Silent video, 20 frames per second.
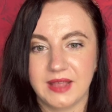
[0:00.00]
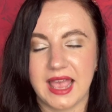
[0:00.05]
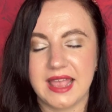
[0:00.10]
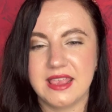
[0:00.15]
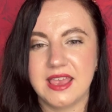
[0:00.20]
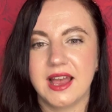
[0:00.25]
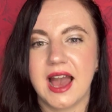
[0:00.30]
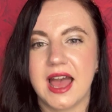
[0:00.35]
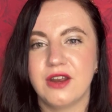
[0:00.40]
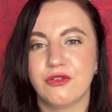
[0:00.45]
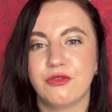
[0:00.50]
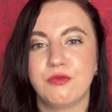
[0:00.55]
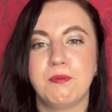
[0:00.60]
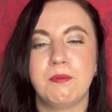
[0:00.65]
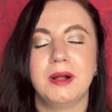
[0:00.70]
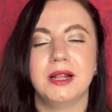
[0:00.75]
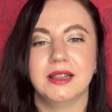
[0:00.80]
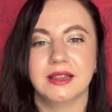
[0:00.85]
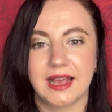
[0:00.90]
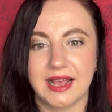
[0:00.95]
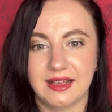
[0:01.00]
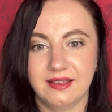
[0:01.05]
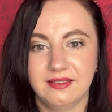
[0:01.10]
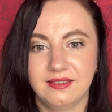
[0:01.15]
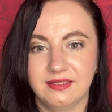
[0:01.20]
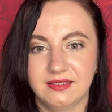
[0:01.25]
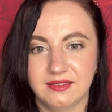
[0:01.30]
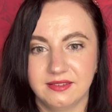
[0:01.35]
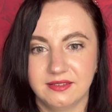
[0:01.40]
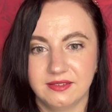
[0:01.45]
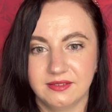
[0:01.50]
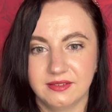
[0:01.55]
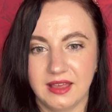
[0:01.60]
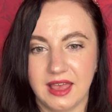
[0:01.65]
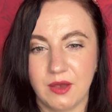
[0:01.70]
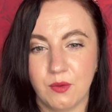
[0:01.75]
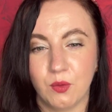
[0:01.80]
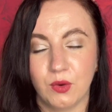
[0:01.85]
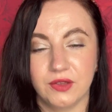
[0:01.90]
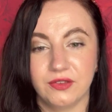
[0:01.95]
any kind of place
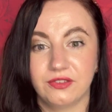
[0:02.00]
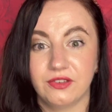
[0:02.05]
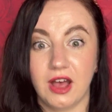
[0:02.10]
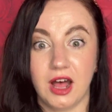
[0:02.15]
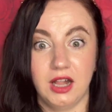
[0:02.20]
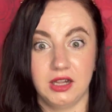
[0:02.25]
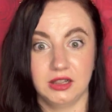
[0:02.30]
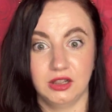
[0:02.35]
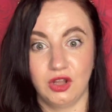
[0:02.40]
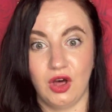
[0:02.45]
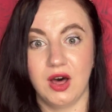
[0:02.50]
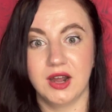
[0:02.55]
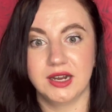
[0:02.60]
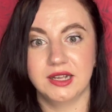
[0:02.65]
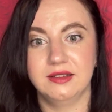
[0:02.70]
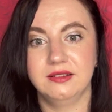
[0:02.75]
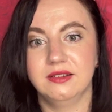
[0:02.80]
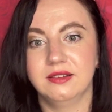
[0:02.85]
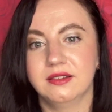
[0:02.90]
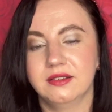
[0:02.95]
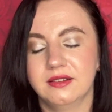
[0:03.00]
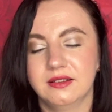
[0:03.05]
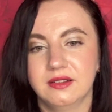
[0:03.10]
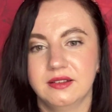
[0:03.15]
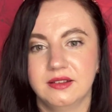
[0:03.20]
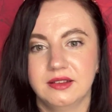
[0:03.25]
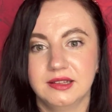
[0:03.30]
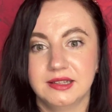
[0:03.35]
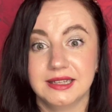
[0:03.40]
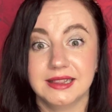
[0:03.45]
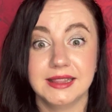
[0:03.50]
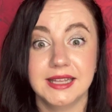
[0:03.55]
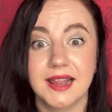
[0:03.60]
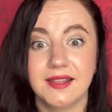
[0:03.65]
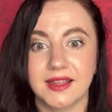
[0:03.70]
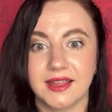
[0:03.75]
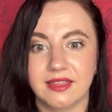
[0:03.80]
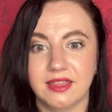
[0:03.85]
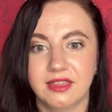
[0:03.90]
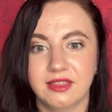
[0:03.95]
it was allotted.
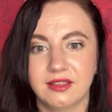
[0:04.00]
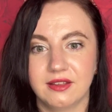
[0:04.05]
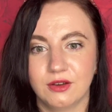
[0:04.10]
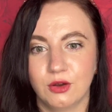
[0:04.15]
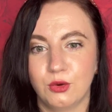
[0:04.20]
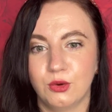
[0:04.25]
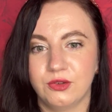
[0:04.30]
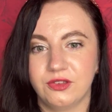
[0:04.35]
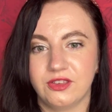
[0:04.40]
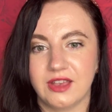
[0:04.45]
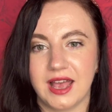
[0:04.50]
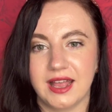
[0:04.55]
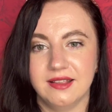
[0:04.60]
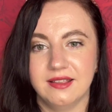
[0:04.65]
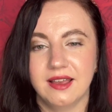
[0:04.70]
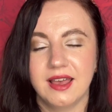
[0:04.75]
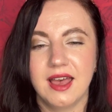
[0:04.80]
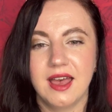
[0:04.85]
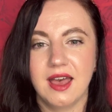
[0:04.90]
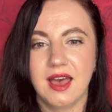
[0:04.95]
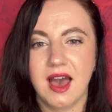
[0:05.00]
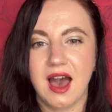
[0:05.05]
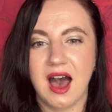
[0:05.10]
Lilith, who said,